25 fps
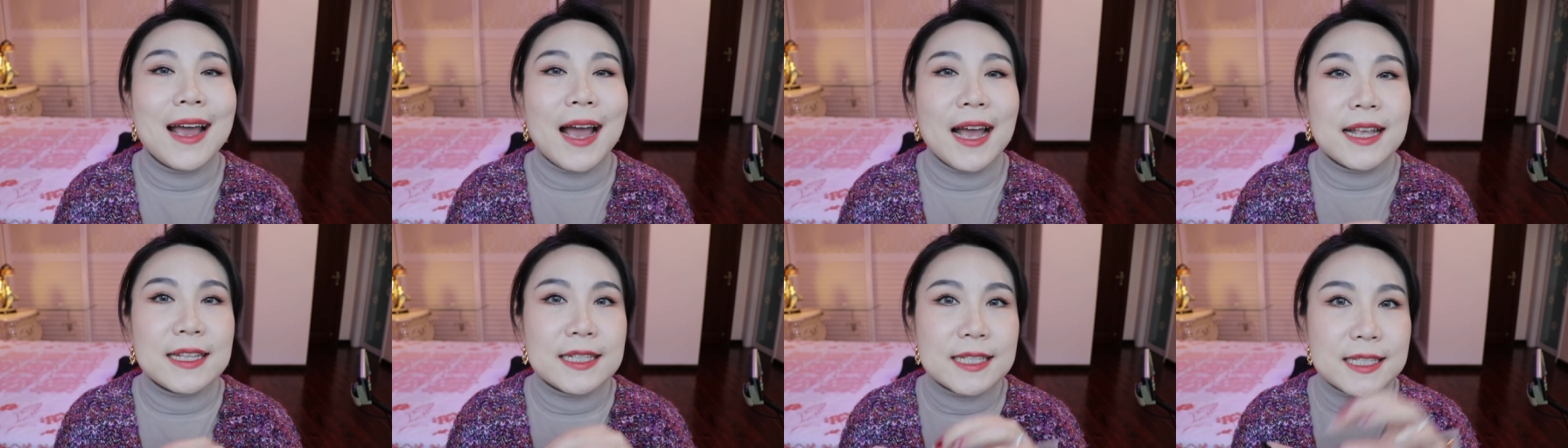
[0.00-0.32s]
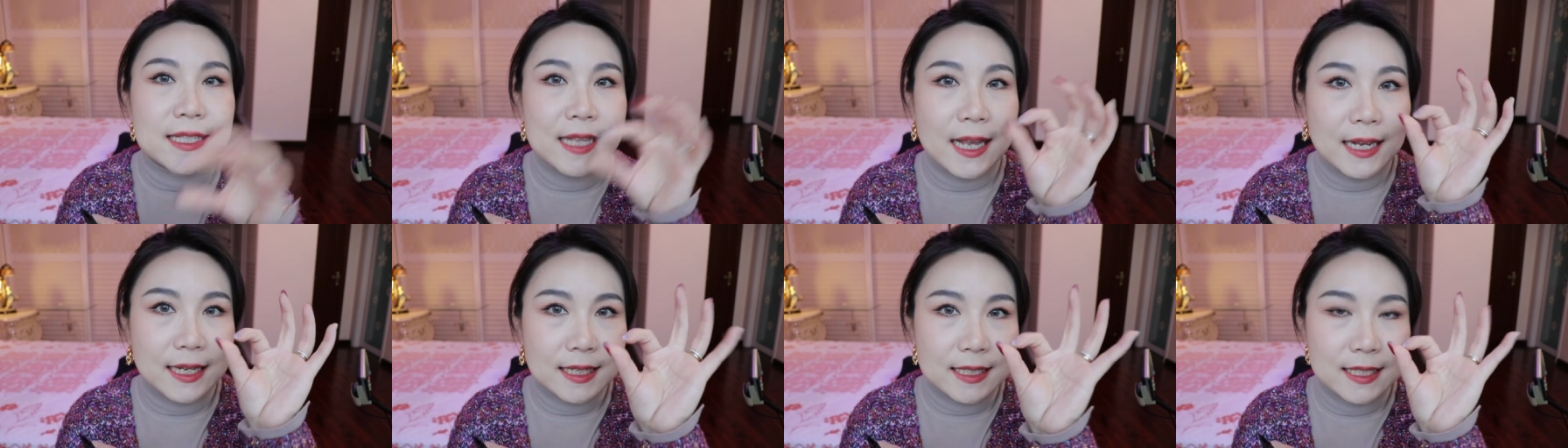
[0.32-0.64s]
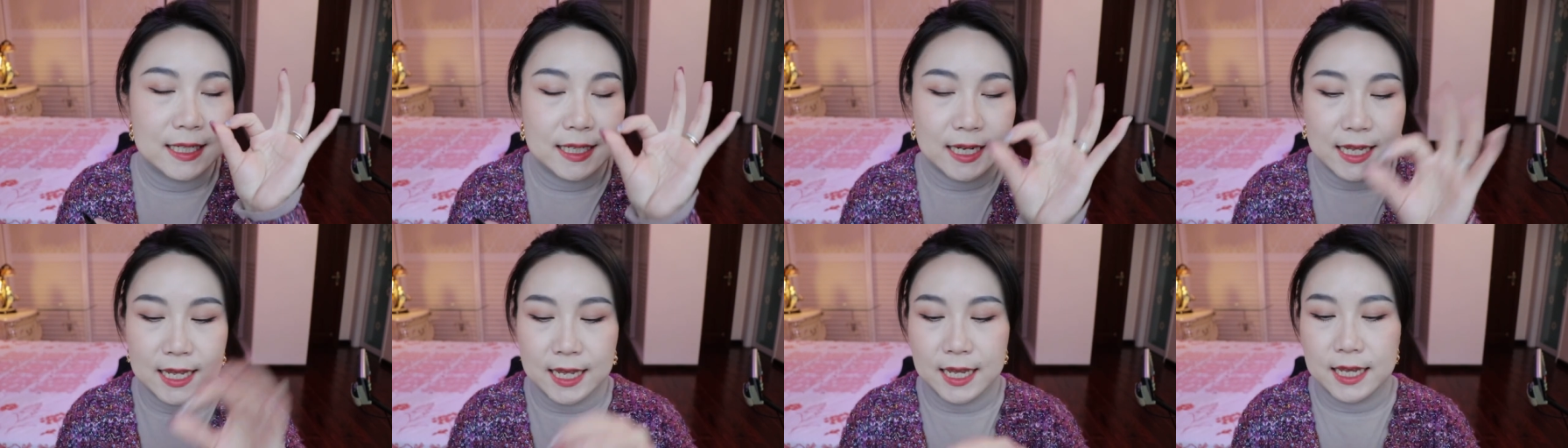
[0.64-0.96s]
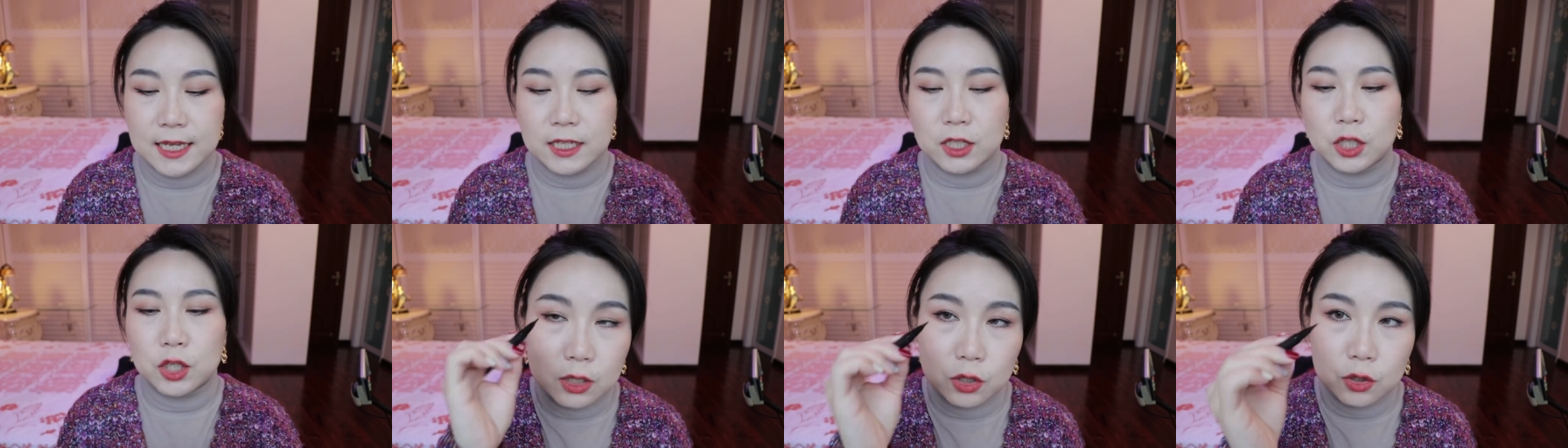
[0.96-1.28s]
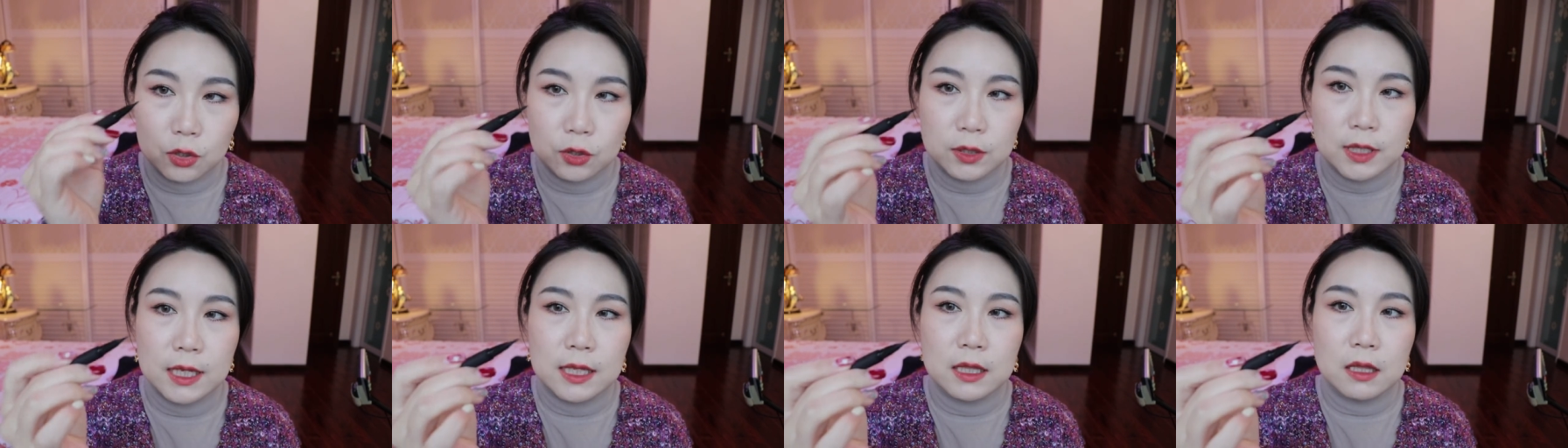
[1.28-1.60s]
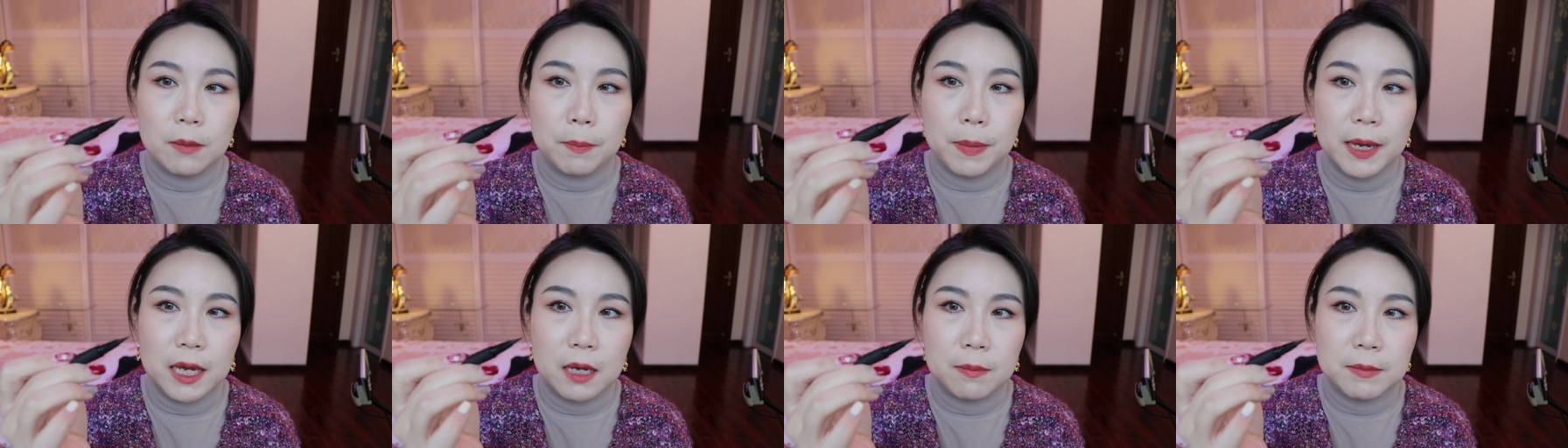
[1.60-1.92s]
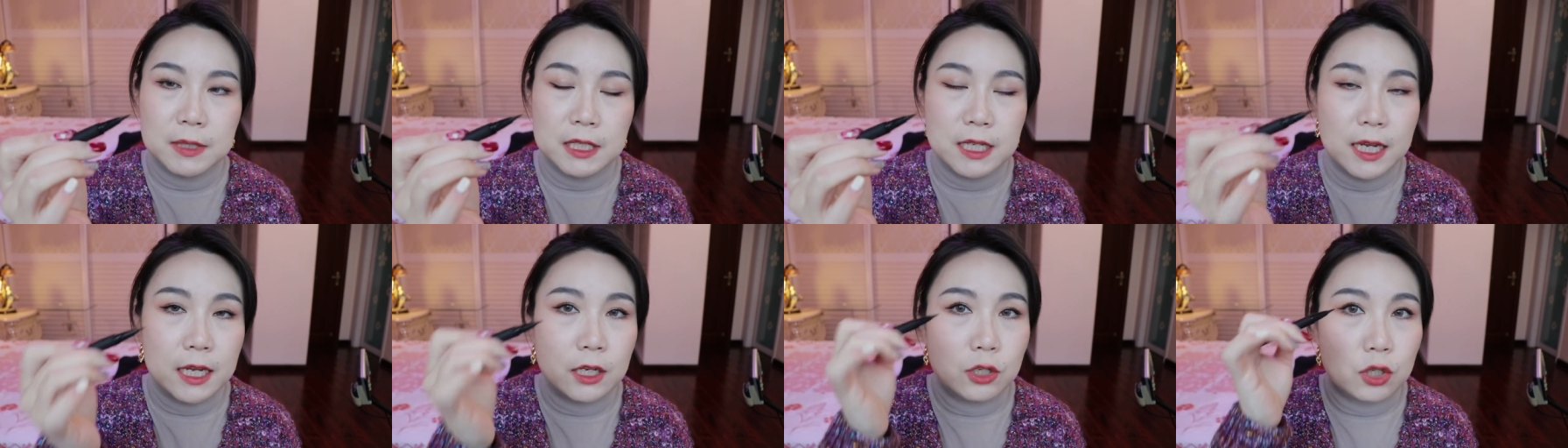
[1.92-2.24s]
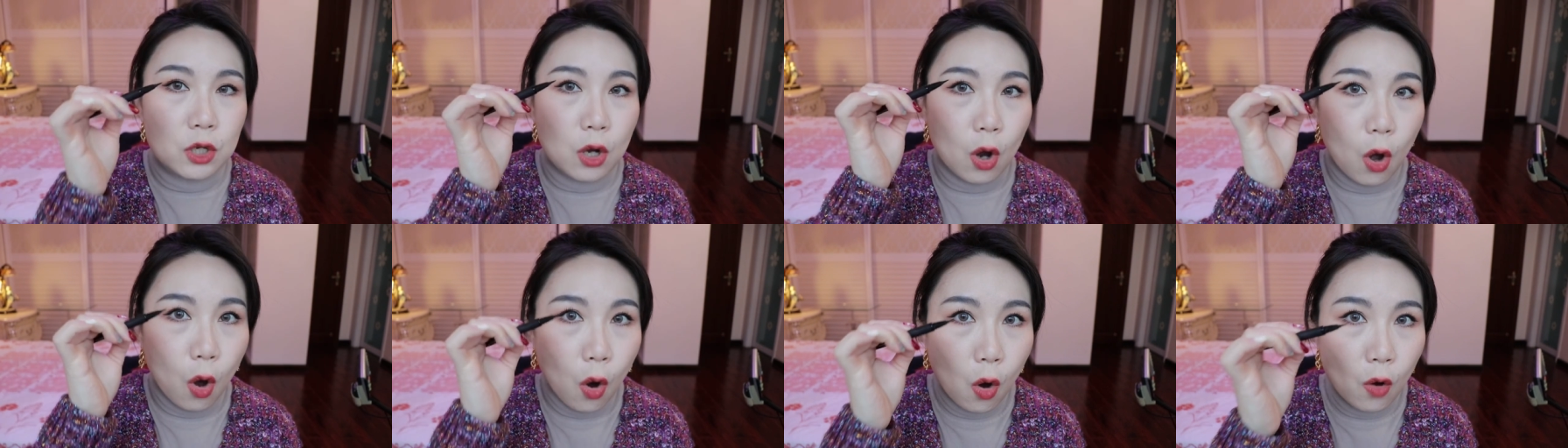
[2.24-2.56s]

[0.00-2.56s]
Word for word: and secondly is you need the pigmentation